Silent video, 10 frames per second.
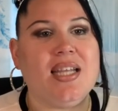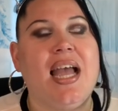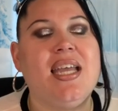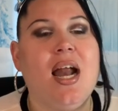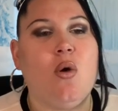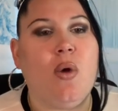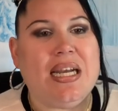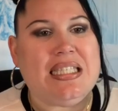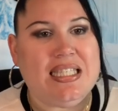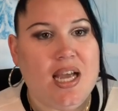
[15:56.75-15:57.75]
I cannot wait
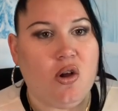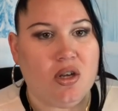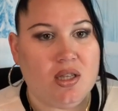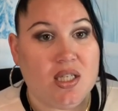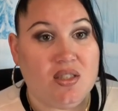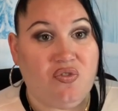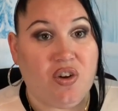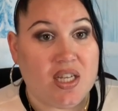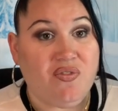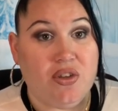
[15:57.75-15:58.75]
to see how good this
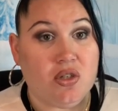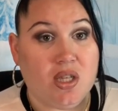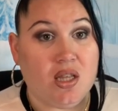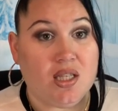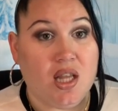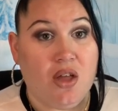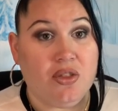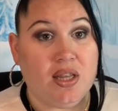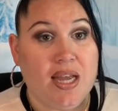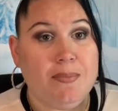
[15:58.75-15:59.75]
freaking feels on the, on the
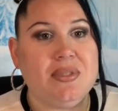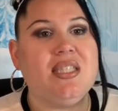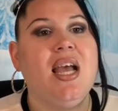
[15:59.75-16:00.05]
lips.